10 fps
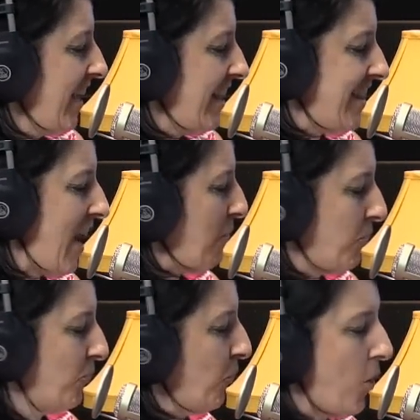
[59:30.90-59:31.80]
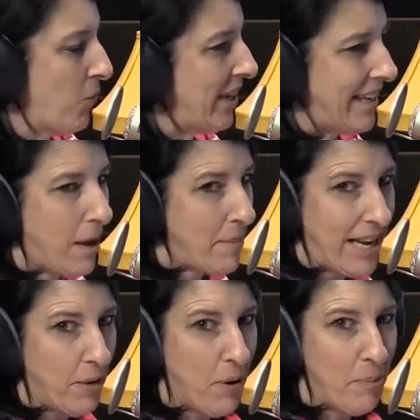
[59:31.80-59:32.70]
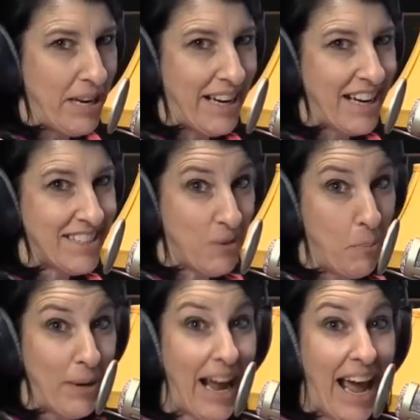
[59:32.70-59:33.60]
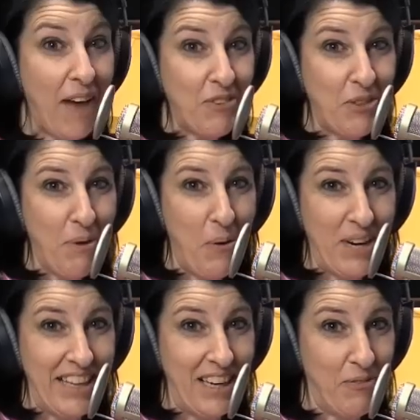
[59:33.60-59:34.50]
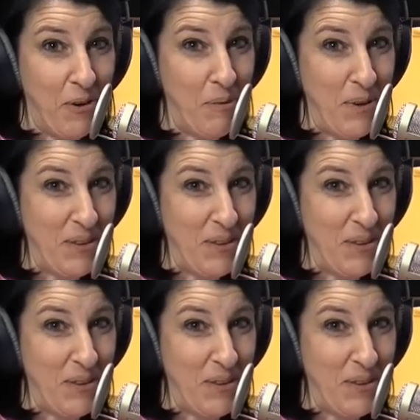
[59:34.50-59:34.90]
That won't get me anywhere being nice to him, but I have to throw it in there for him.